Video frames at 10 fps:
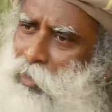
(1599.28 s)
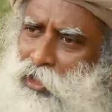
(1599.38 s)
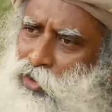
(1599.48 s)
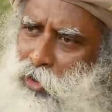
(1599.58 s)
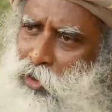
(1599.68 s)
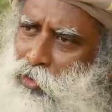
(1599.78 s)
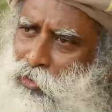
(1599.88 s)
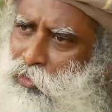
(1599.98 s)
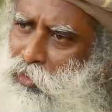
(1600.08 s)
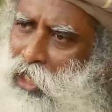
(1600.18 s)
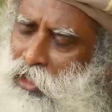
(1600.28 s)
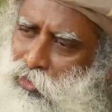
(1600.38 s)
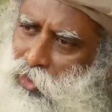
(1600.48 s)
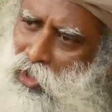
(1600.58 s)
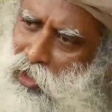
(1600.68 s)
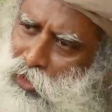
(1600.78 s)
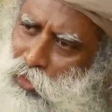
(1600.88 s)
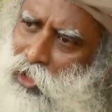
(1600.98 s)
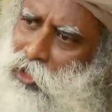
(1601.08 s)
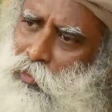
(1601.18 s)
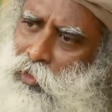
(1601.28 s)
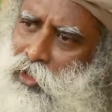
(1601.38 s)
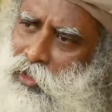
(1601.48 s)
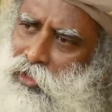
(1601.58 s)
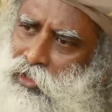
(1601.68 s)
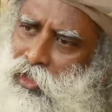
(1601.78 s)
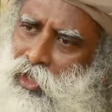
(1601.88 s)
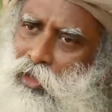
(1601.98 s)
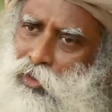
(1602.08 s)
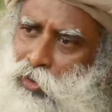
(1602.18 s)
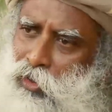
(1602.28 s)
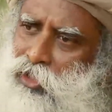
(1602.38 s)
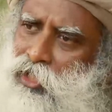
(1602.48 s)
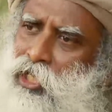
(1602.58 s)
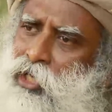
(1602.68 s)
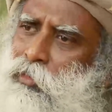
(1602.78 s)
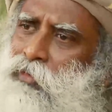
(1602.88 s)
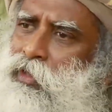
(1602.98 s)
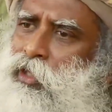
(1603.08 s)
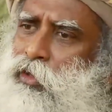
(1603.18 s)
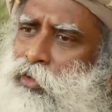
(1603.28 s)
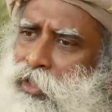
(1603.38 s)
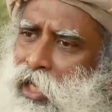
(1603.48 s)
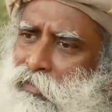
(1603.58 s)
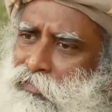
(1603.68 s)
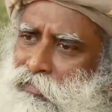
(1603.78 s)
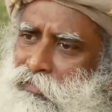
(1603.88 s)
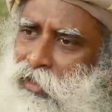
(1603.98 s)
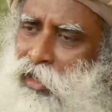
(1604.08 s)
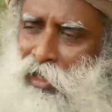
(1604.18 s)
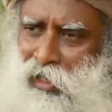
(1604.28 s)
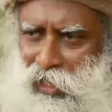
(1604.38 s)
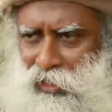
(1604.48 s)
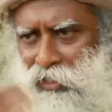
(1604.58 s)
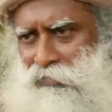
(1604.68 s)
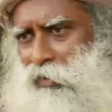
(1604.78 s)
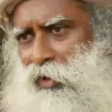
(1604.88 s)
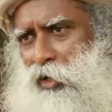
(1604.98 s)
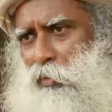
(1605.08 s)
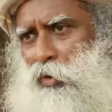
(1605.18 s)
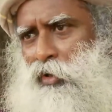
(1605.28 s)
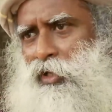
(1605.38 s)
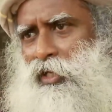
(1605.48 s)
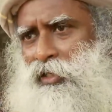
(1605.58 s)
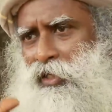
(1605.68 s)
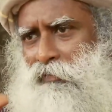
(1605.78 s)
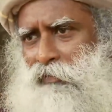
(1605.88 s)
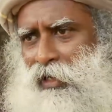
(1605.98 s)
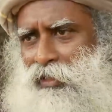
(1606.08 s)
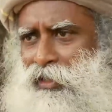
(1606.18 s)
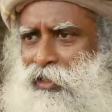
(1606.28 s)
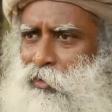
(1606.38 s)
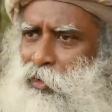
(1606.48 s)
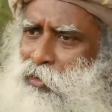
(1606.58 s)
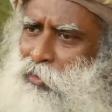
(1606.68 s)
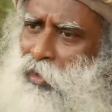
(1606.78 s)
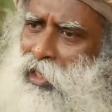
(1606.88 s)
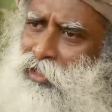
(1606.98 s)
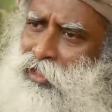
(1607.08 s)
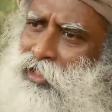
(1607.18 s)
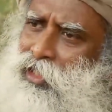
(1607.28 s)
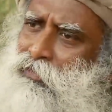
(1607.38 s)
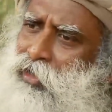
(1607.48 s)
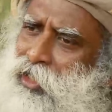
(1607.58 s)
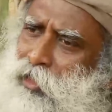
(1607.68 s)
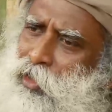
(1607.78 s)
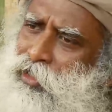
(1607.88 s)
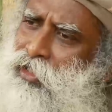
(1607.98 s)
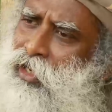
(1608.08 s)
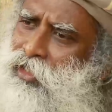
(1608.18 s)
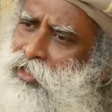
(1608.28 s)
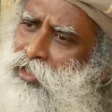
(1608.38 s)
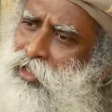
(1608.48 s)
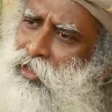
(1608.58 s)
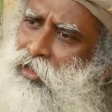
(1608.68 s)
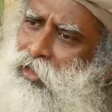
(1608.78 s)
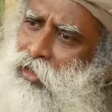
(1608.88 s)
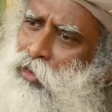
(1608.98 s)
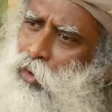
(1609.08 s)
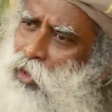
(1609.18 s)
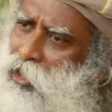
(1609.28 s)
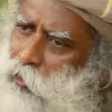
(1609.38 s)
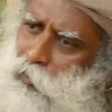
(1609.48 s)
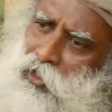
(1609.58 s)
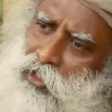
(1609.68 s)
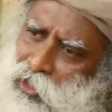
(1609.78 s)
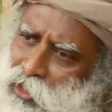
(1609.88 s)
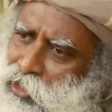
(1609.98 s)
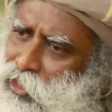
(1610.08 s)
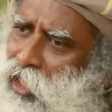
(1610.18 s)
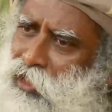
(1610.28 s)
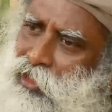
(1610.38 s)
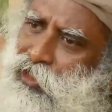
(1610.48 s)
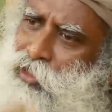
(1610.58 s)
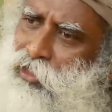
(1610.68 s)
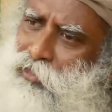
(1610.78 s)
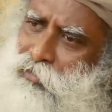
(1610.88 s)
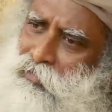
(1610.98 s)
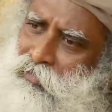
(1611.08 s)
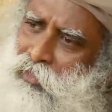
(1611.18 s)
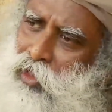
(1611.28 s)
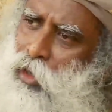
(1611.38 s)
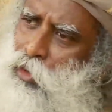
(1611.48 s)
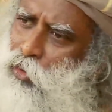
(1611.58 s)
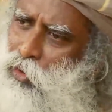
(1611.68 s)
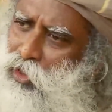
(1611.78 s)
but it's not true. Actually, in your experience, you are seeing me within yourself. Light is falling upon this, reflecting, going through your lenses, inverted image in the retina. The whole experience is inside, isn't it? You